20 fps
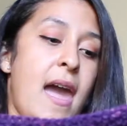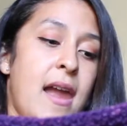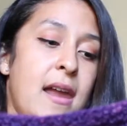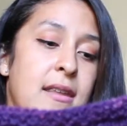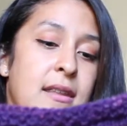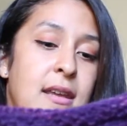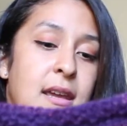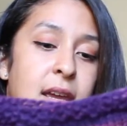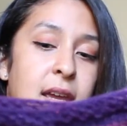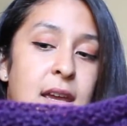
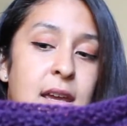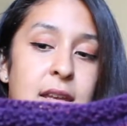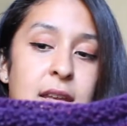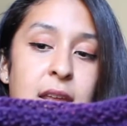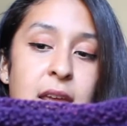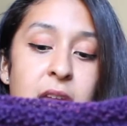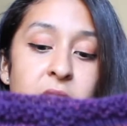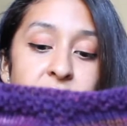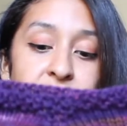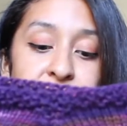And
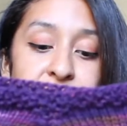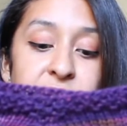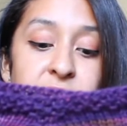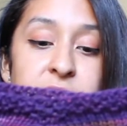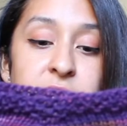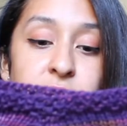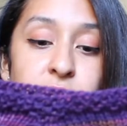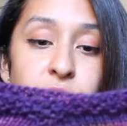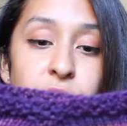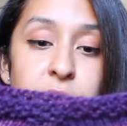then it
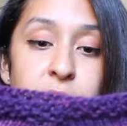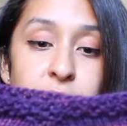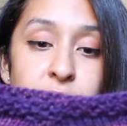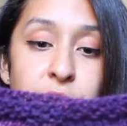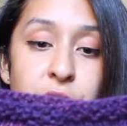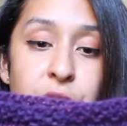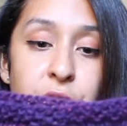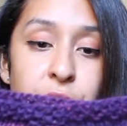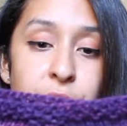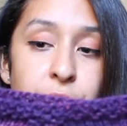fits really
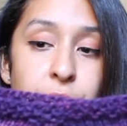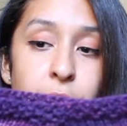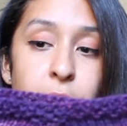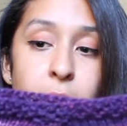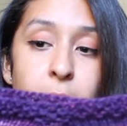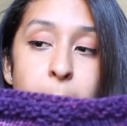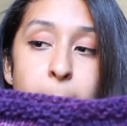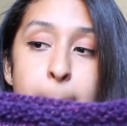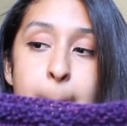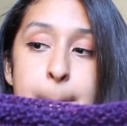cute,
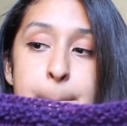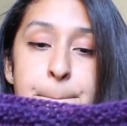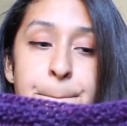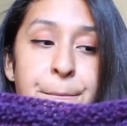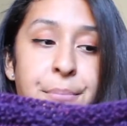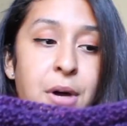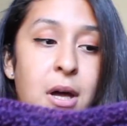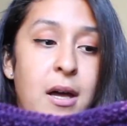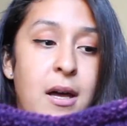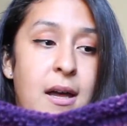
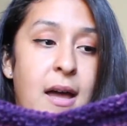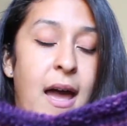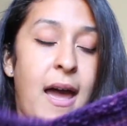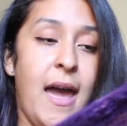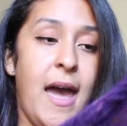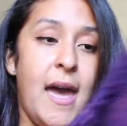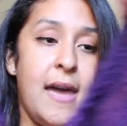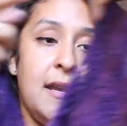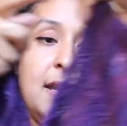but I had